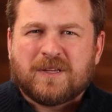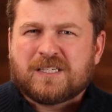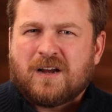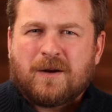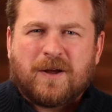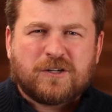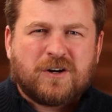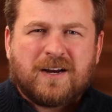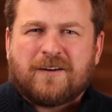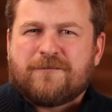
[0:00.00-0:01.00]
It's not about
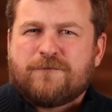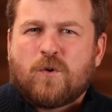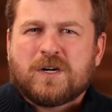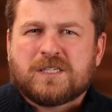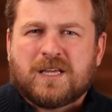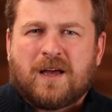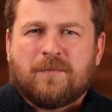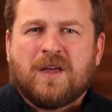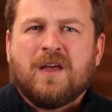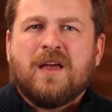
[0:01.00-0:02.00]
trying to force them
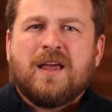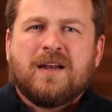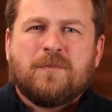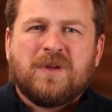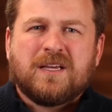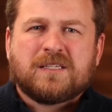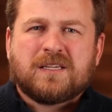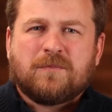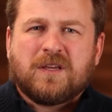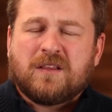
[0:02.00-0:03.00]
into being
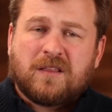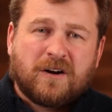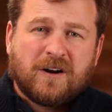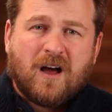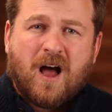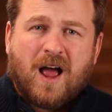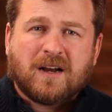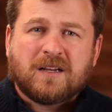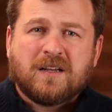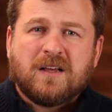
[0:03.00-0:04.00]
something that they're not.